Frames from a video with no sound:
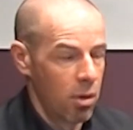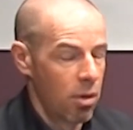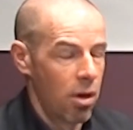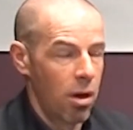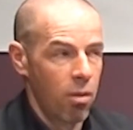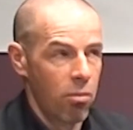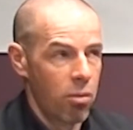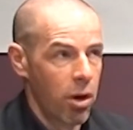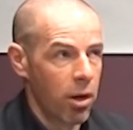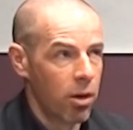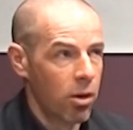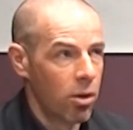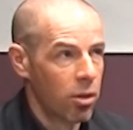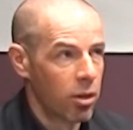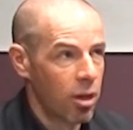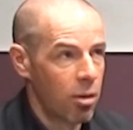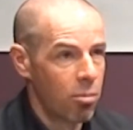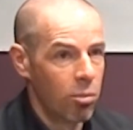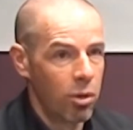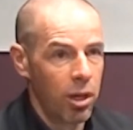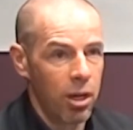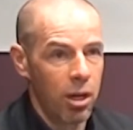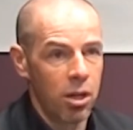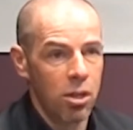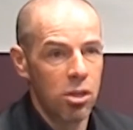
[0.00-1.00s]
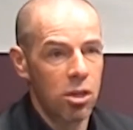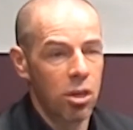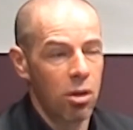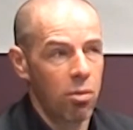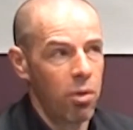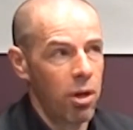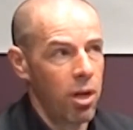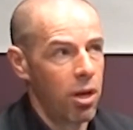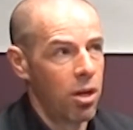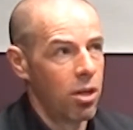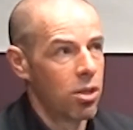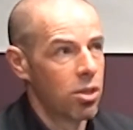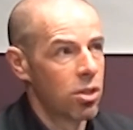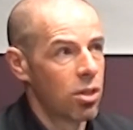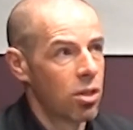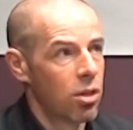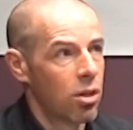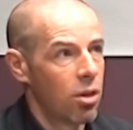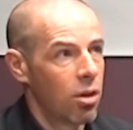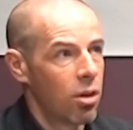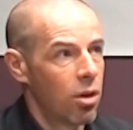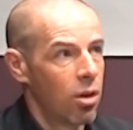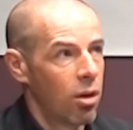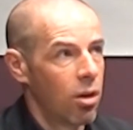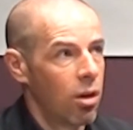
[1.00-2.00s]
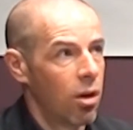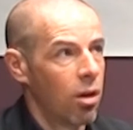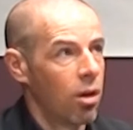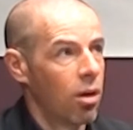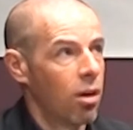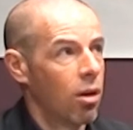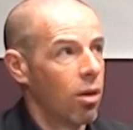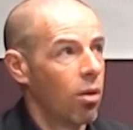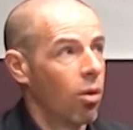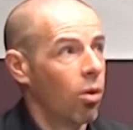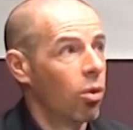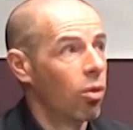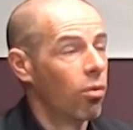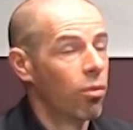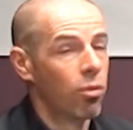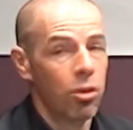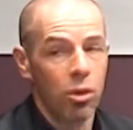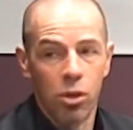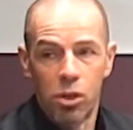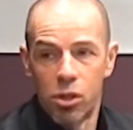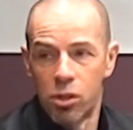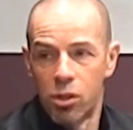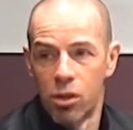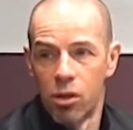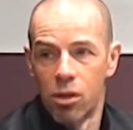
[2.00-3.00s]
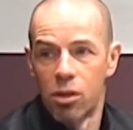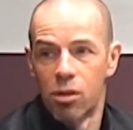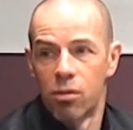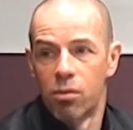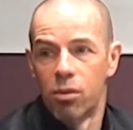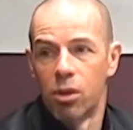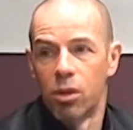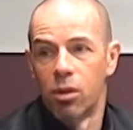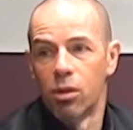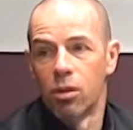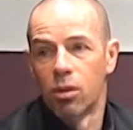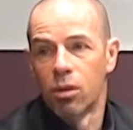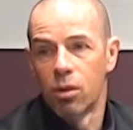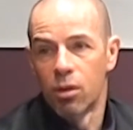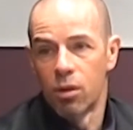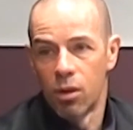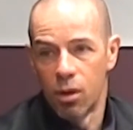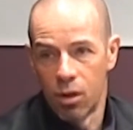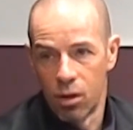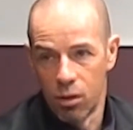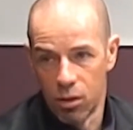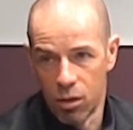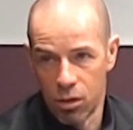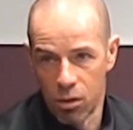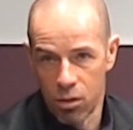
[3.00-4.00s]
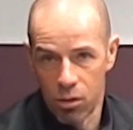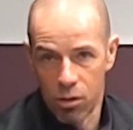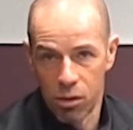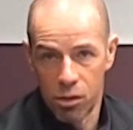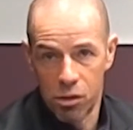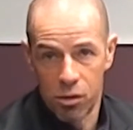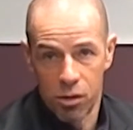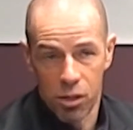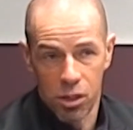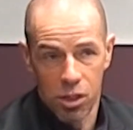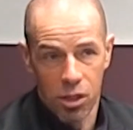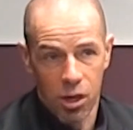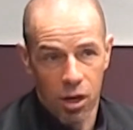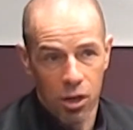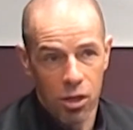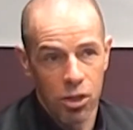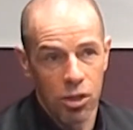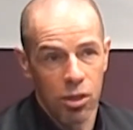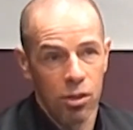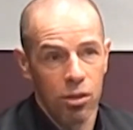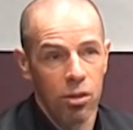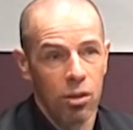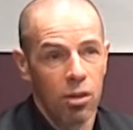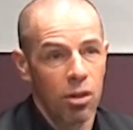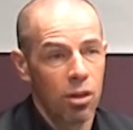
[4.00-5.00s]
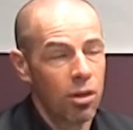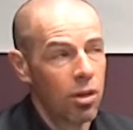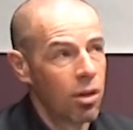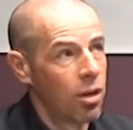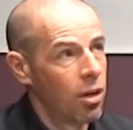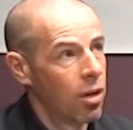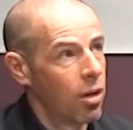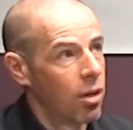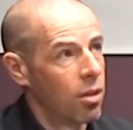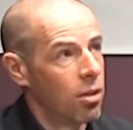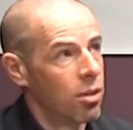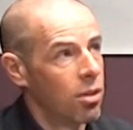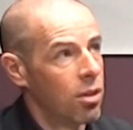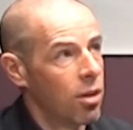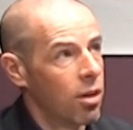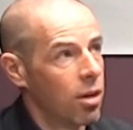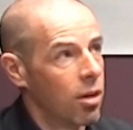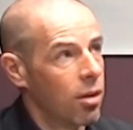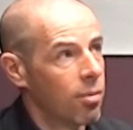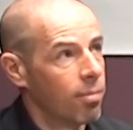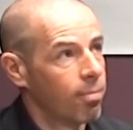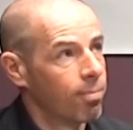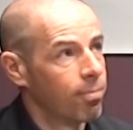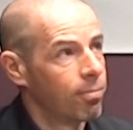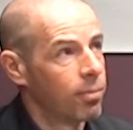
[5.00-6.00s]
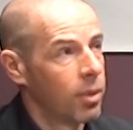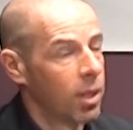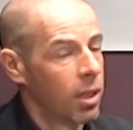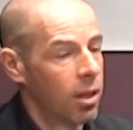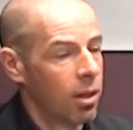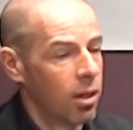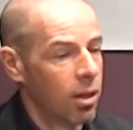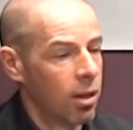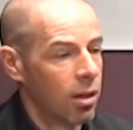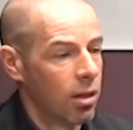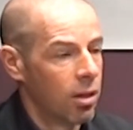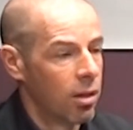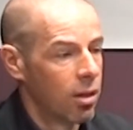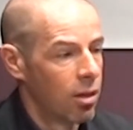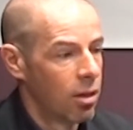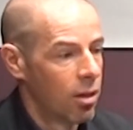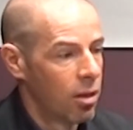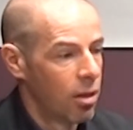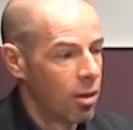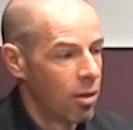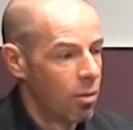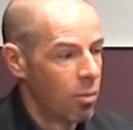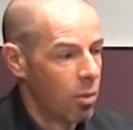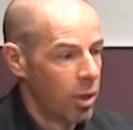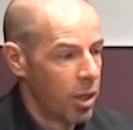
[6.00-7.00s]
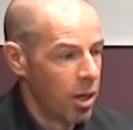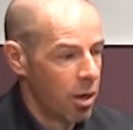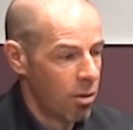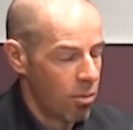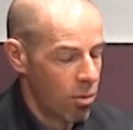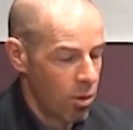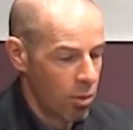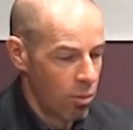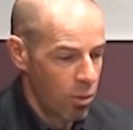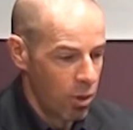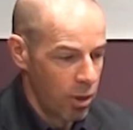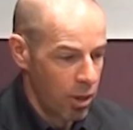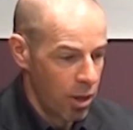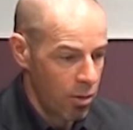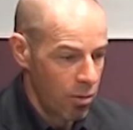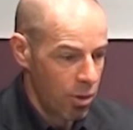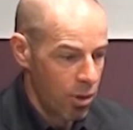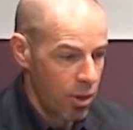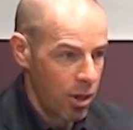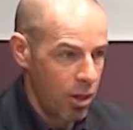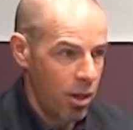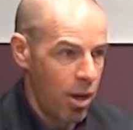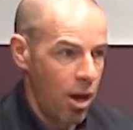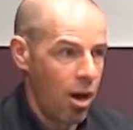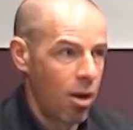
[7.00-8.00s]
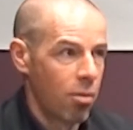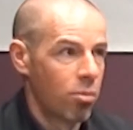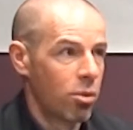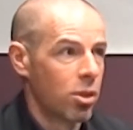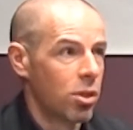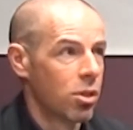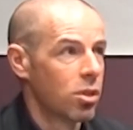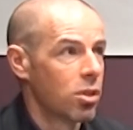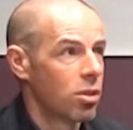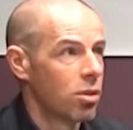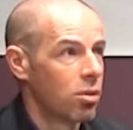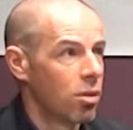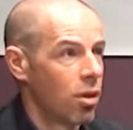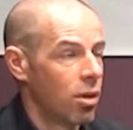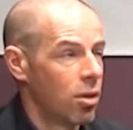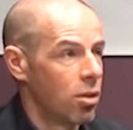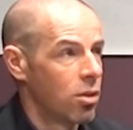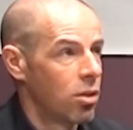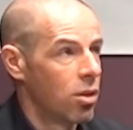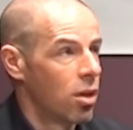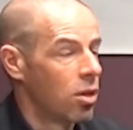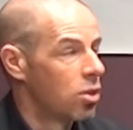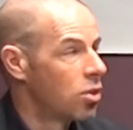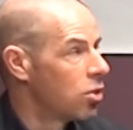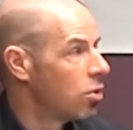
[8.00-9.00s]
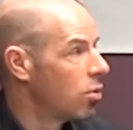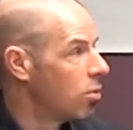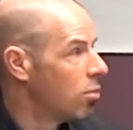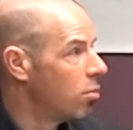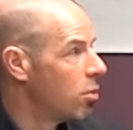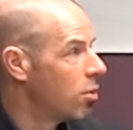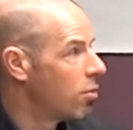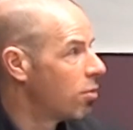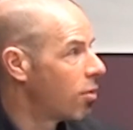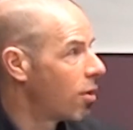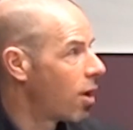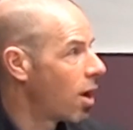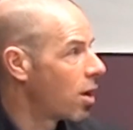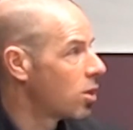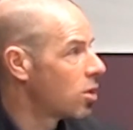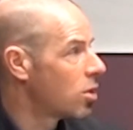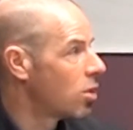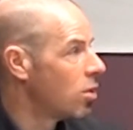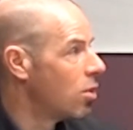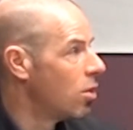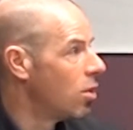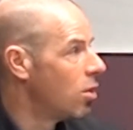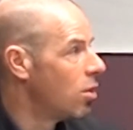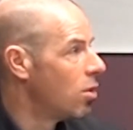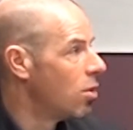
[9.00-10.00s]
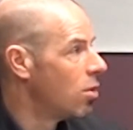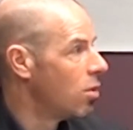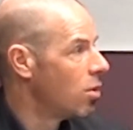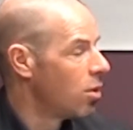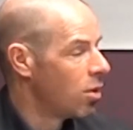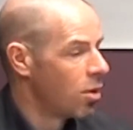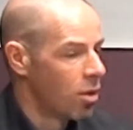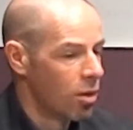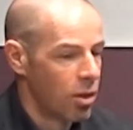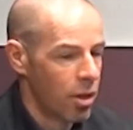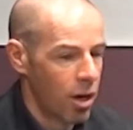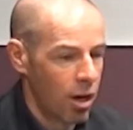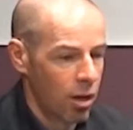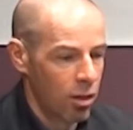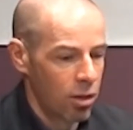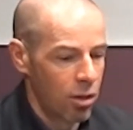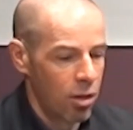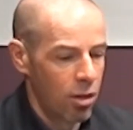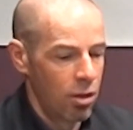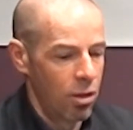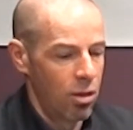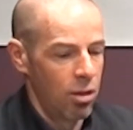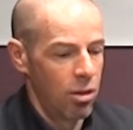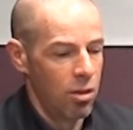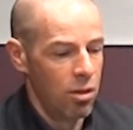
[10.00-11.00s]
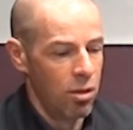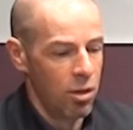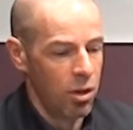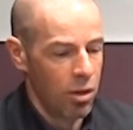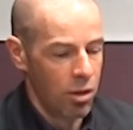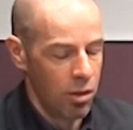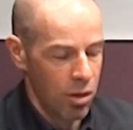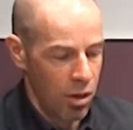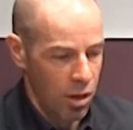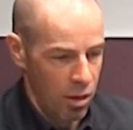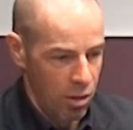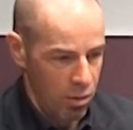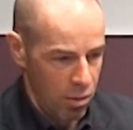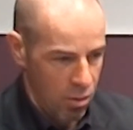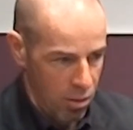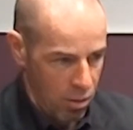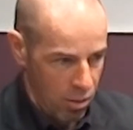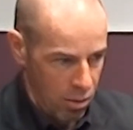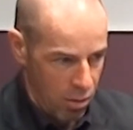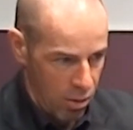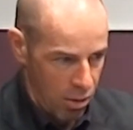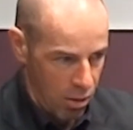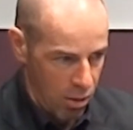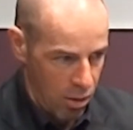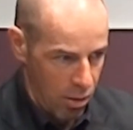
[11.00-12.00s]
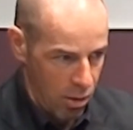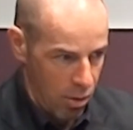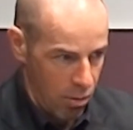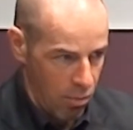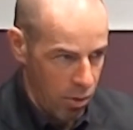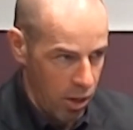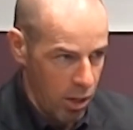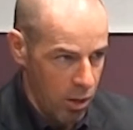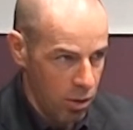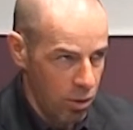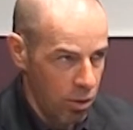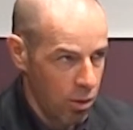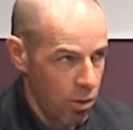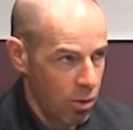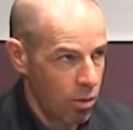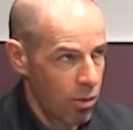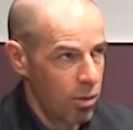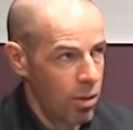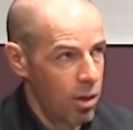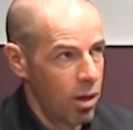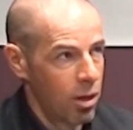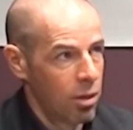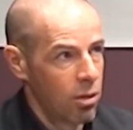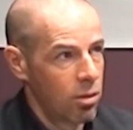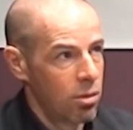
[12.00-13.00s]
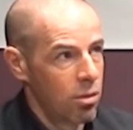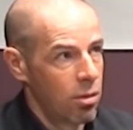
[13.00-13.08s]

record updates, creates, all of those things will encourage transaction. And whenever that happens, it should be fast. So you cannot write code that